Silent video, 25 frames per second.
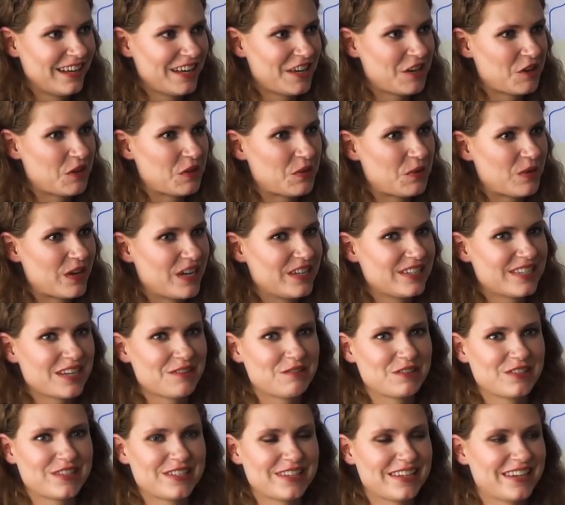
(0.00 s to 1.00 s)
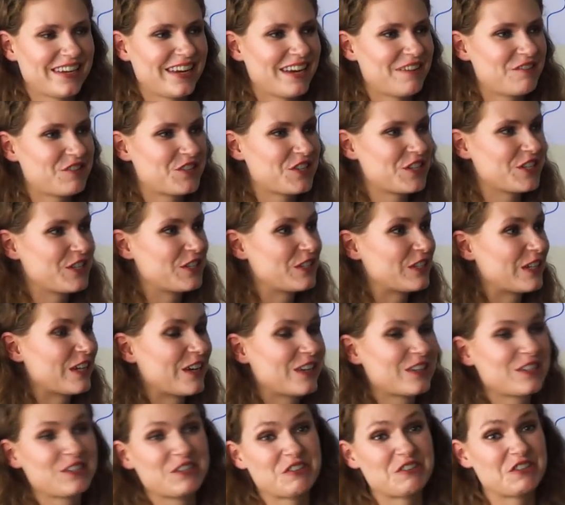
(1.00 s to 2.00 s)
And otherwise, I would say I wish you good
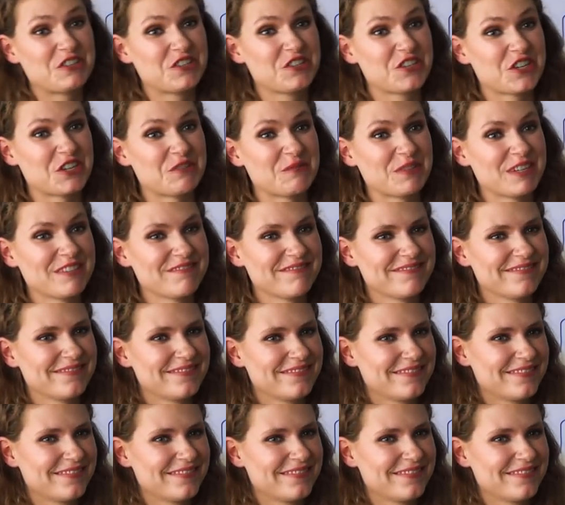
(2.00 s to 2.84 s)
luck learning German.